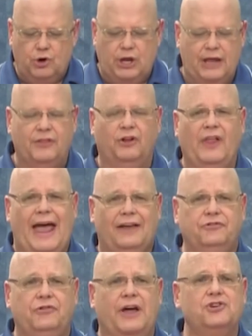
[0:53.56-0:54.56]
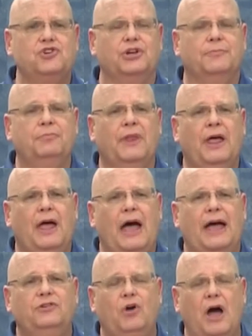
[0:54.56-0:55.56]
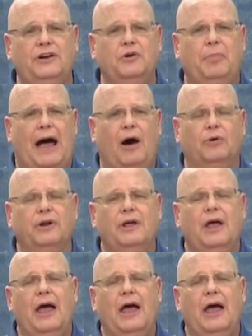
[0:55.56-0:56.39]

In the last session, I talked about